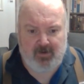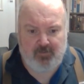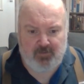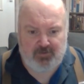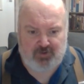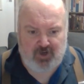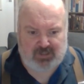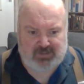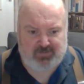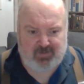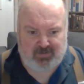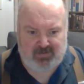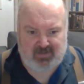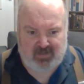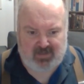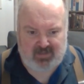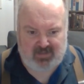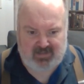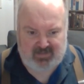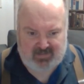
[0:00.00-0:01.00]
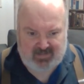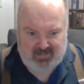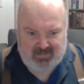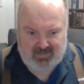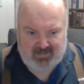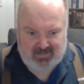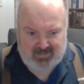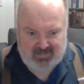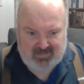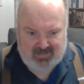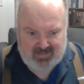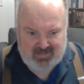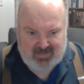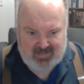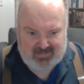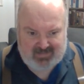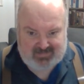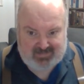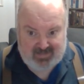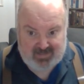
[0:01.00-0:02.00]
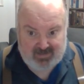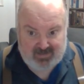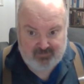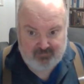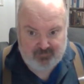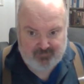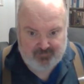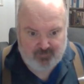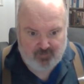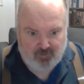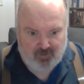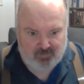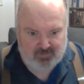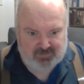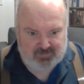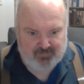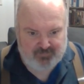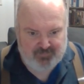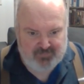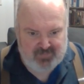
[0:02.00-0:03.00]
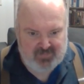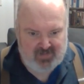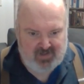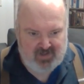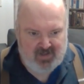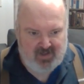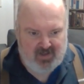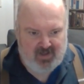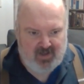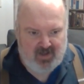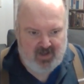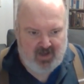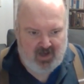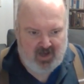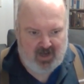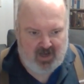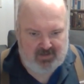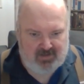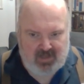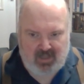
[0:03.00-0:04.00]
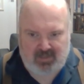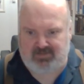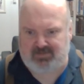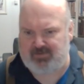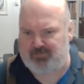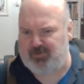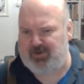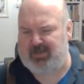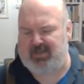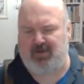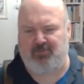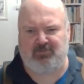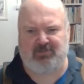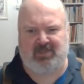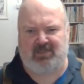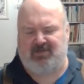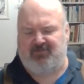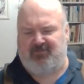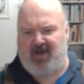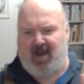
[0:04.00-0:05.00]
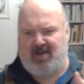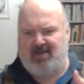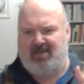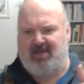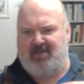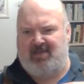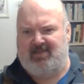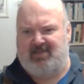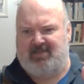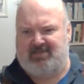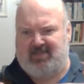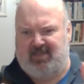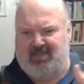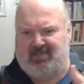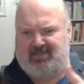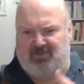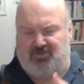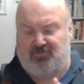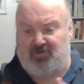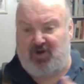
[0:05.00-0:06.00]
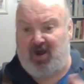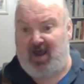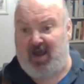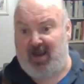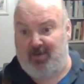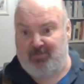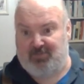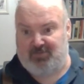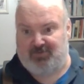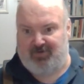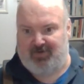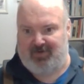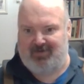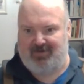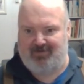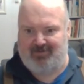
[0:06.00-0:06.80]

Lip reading: It talks about the Cleisthean reforms. That is what he did was he divided it into cities and tribes. Right.